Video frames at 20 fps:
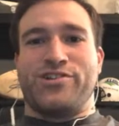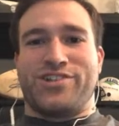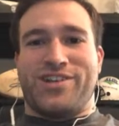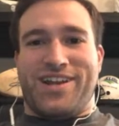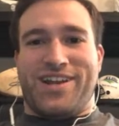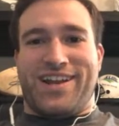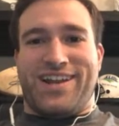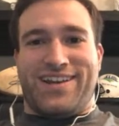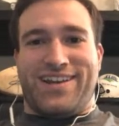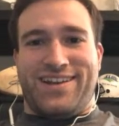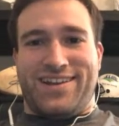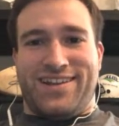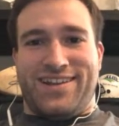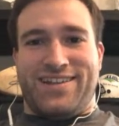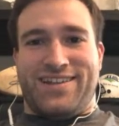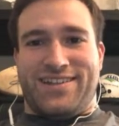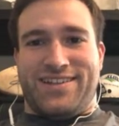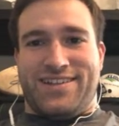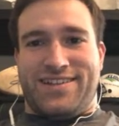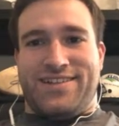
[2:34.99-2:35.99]

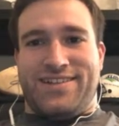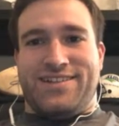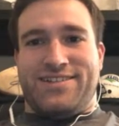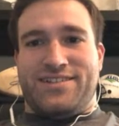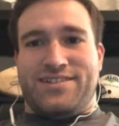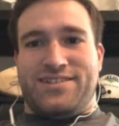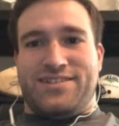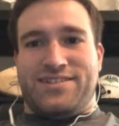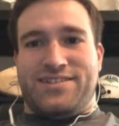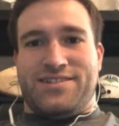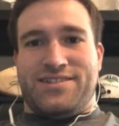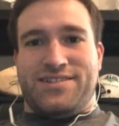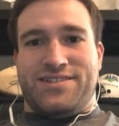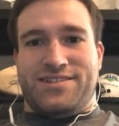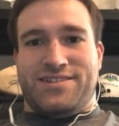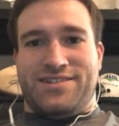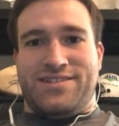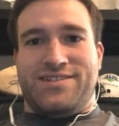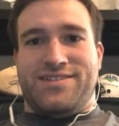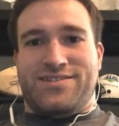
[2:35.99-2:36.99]

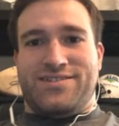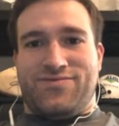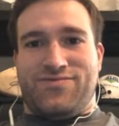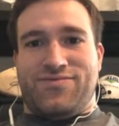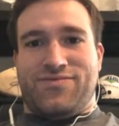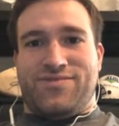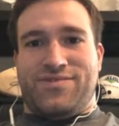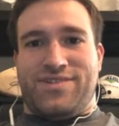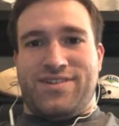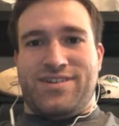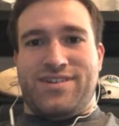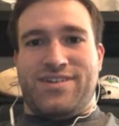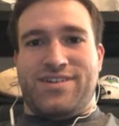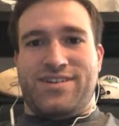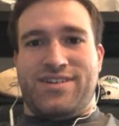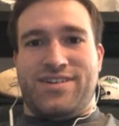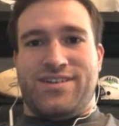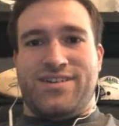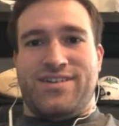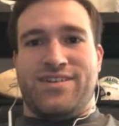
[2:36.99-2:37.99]

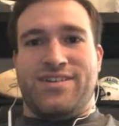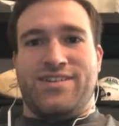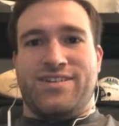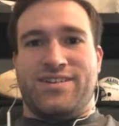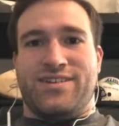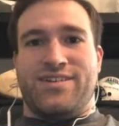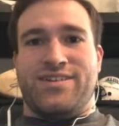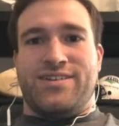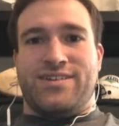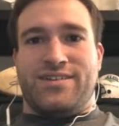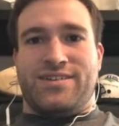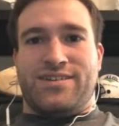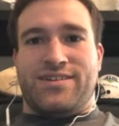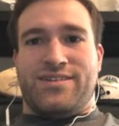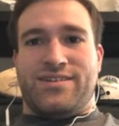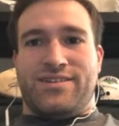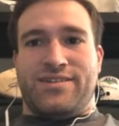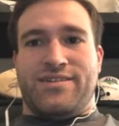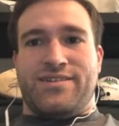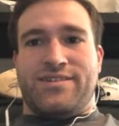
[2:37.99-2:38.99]

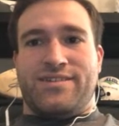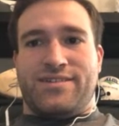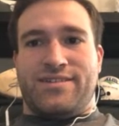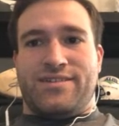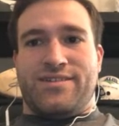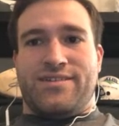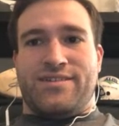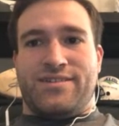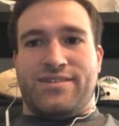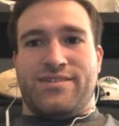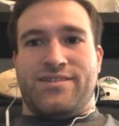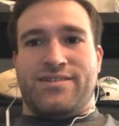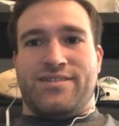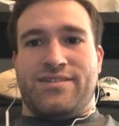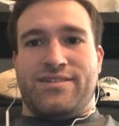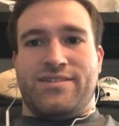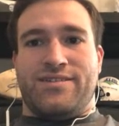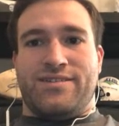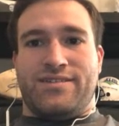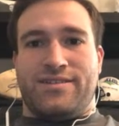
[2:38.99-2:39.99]

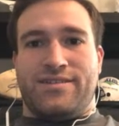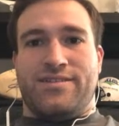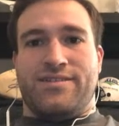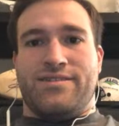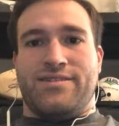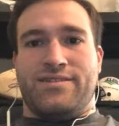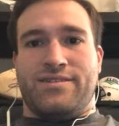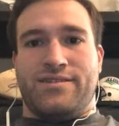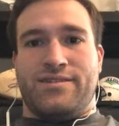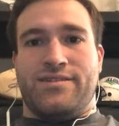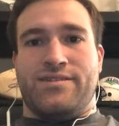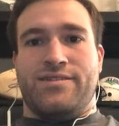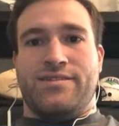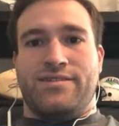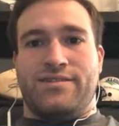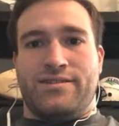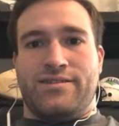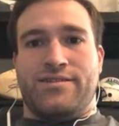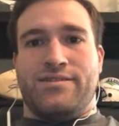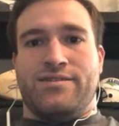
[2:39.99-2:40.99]

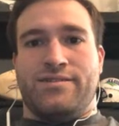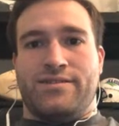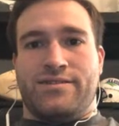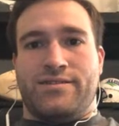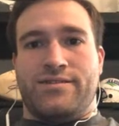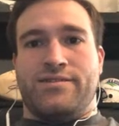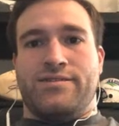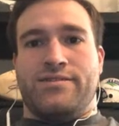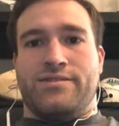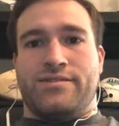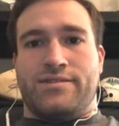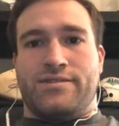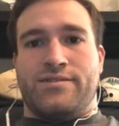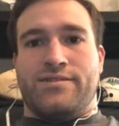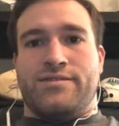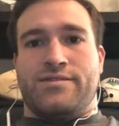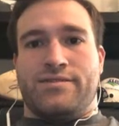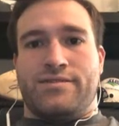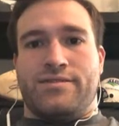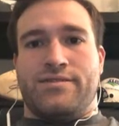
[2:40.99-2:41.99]

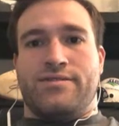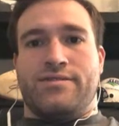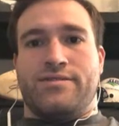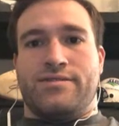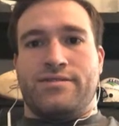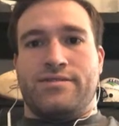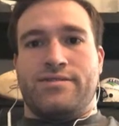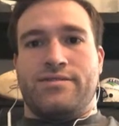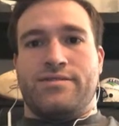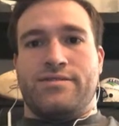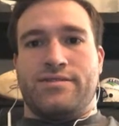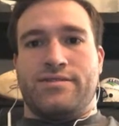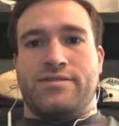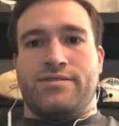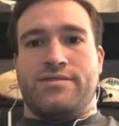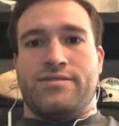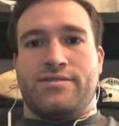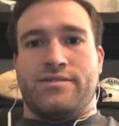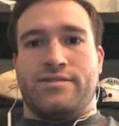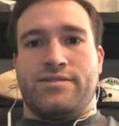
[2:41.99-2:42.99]
(not speaking)